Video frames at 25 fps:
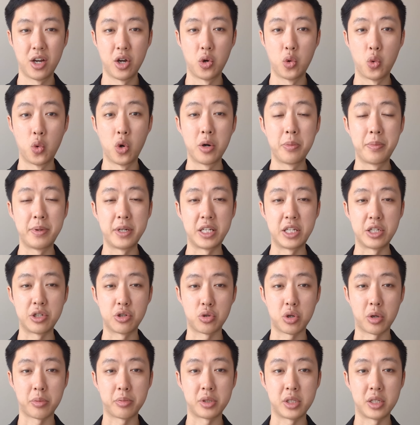will be
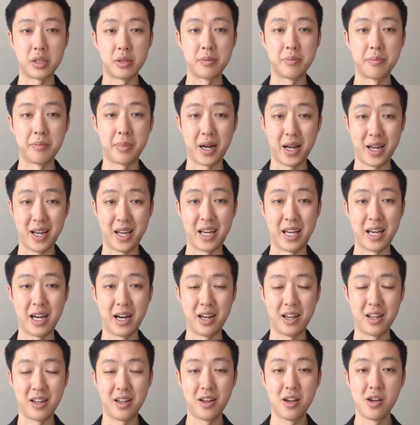disrupted by
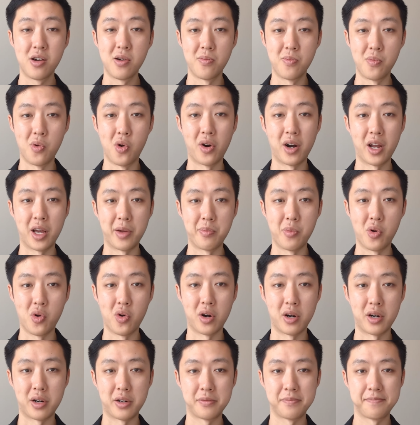AI more and
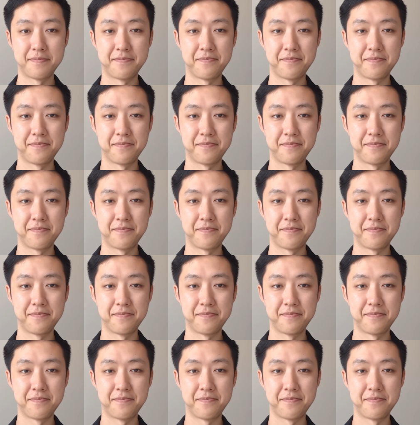more.